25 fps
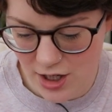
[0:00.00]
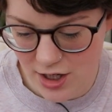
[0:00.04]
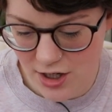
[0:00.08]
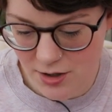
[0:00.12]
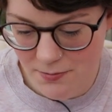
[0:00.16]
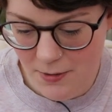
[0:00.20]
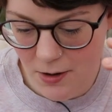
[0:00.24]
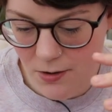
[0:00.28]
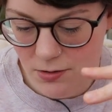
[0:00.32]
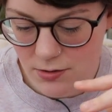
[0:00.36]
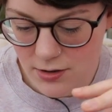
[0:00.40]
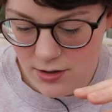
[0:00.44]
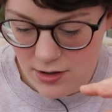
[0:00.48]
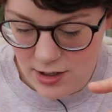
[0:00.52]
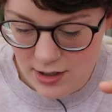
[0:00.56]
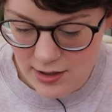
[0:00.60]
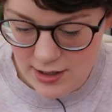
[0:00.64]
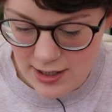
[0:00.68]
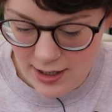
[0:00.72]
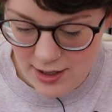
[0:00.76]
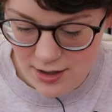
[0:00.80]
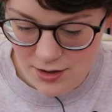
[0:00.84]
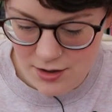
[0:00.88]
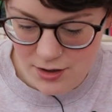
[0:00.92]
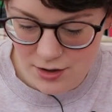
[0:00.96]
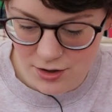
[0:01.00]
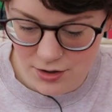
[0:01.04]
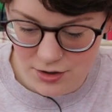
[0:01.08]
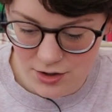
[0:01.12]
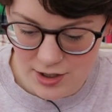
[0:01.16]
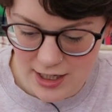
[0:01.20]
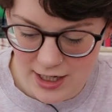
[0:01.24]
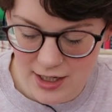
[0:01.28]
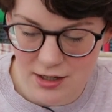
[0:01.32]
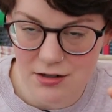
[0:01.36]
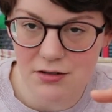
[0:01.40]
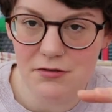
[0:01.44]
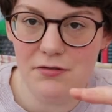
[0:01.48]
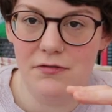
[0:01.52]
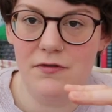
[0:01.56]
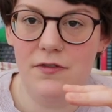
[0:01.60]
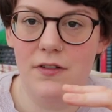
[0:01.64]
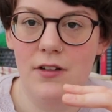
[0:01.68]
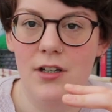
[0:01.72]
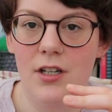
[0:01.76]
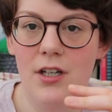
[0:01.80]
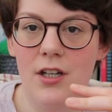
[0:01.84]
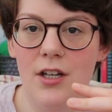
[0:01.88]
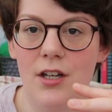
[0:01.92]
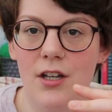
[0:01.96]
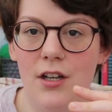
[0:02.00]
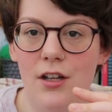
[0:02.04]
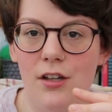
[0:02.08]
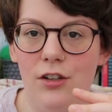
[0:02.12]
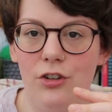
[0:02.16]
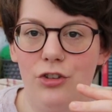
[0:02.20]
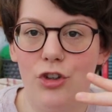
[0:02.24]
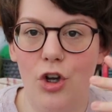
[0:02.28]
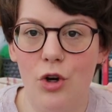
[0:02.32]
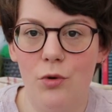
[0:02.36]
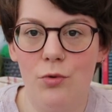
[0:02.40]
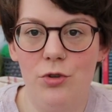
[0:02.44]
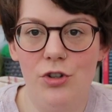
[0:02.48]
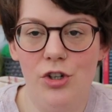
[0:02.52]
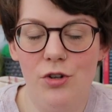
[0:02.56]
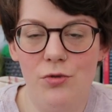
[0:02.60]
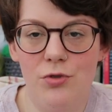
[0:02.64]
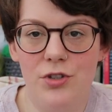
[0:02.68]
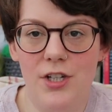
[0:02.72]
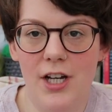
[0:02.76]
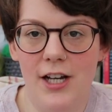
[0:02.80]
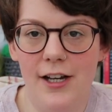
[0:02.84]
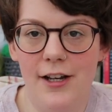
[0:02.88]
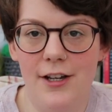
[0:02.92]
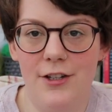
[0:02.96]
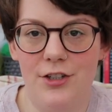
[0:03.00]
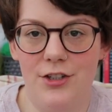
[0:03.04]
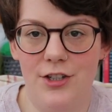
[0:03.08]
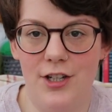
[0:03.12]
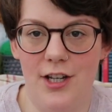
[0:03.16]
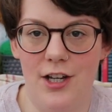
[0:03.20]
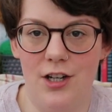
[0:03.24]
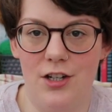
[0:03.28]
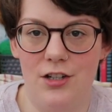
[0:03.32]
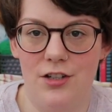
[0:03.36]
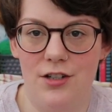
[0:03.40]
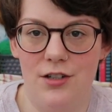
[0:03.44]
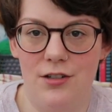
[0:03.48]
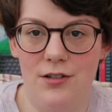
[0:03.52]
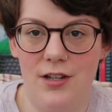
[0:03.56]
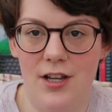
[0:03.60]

and most designers kind of don't use garter stitch.